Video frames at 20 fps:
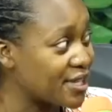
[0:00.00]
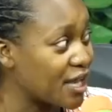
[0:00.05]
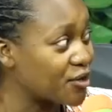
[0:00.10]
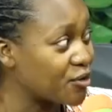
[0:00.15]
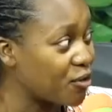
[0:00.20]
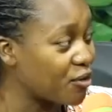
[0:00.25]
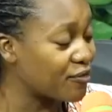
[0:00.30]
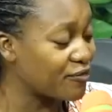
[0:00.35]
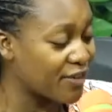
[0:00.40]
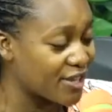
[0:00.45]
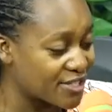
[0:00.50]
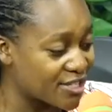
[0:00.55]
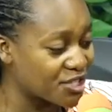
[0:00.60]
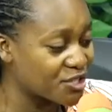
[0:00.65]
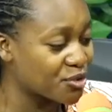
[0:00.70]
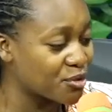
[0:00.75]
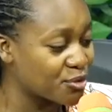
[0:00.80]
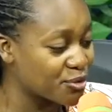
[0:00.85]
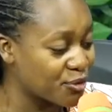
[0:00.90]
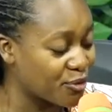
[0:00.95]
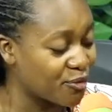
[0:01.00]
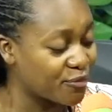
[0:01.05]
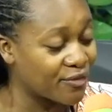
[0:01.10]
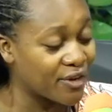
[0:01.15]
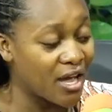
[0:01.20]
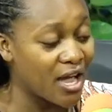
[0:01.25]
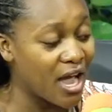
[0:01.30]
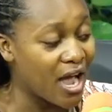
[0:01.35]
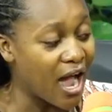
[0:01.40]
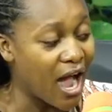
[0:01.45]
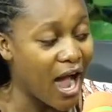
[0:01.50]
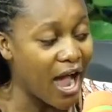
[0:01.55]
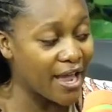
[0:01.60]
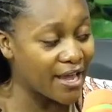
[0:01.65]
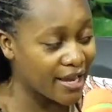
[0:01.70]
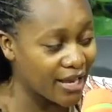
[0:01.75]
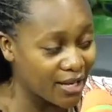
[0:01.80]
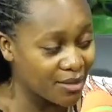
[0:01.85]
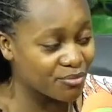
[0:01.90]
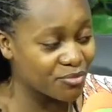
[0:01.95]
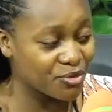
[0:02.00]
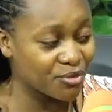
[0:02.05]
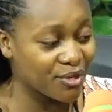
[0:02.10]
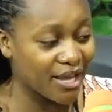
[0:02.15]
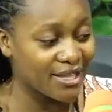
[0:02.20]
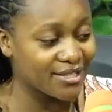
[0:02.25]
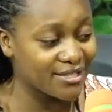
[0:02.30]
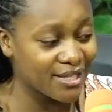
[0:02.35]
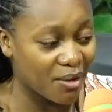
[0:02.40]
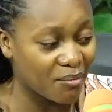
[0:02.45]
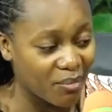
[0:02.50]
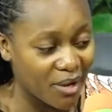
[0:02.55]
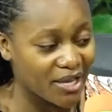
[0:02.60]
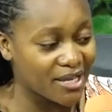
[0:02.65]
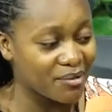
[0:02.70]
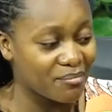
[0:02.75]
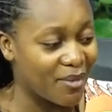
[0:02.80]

and conversations of, I helped you get some money,